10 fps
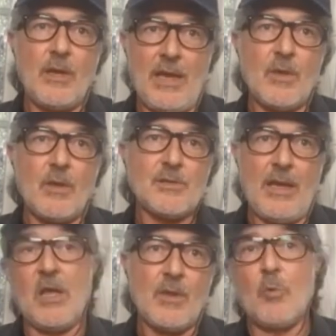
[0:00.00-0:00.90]
it
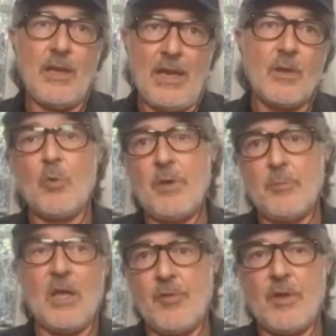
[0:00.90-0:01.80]
happens a lot more often than
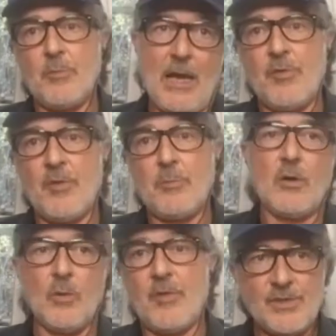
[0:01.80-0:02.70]
people think, and it's not
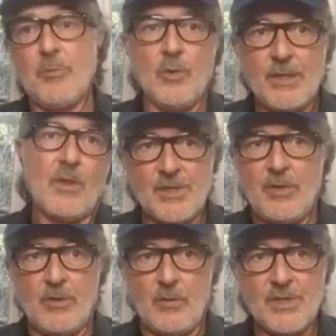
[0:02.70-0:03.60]
always.
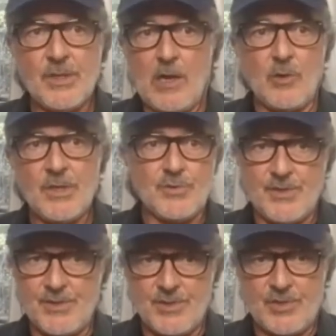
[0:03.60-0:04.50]
You know, like ours was
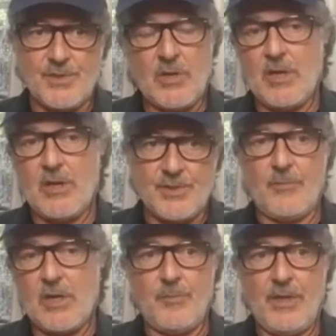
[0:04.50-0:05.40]
this started off
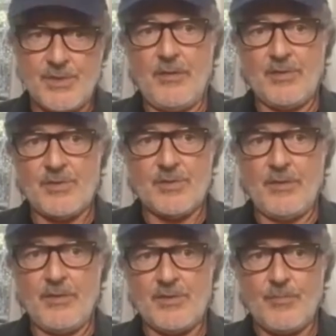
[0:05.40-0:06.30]
being this
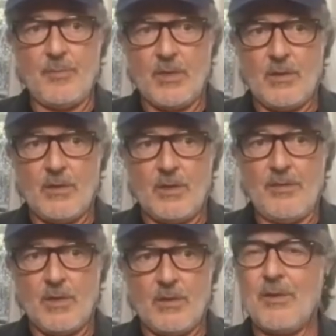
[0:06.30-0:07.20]

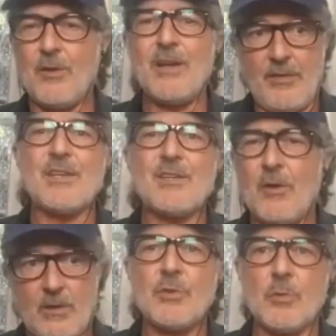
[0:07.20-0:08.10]
like I don't know, I say
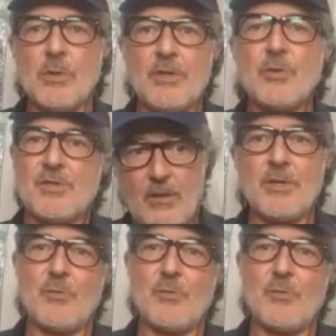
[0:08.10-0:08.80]
pseudo religious because it